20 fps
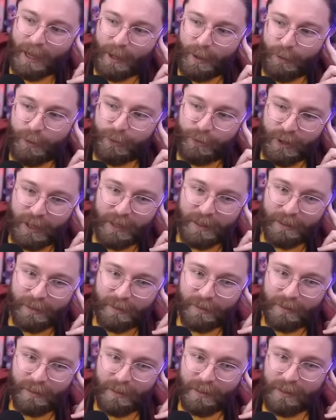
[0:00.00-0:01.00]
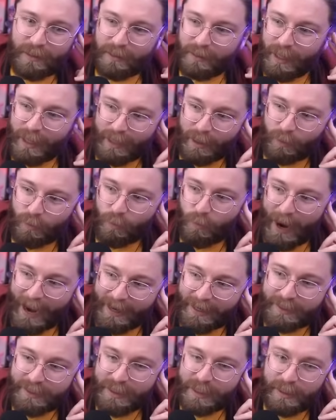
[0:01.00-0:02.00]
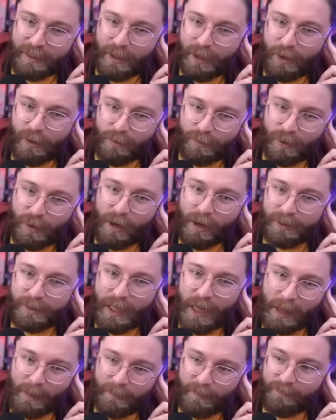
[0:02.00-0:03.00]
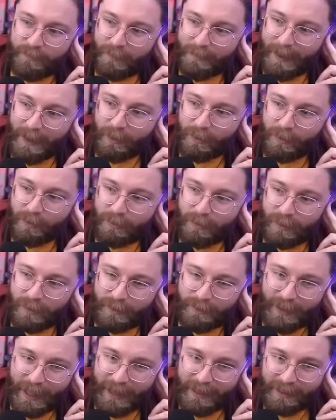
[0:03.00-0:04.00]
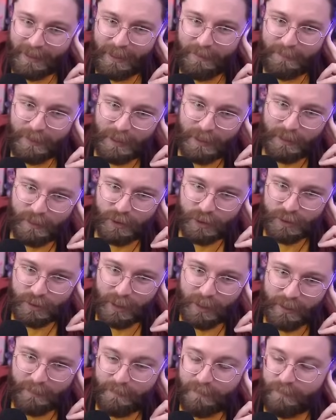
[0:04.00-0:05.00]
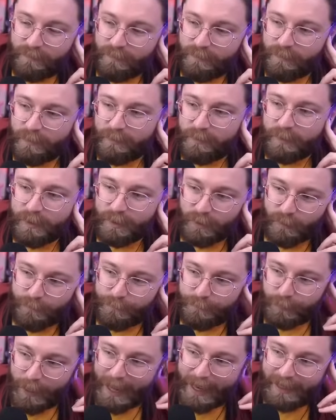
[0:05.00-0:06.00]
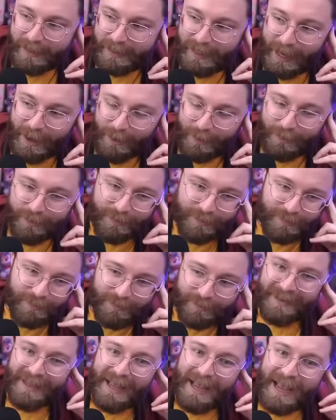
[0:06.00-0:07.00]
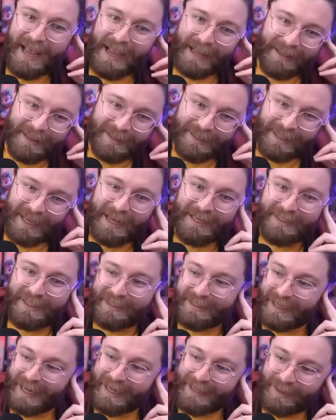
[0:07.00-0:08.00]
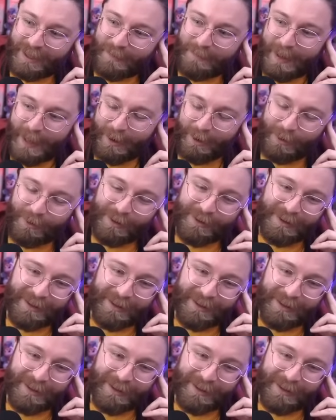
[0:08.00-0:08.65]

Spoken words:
thin, like waxy coat on top of the metal that can be just like sort of flattened down? In this case, it's in the metal.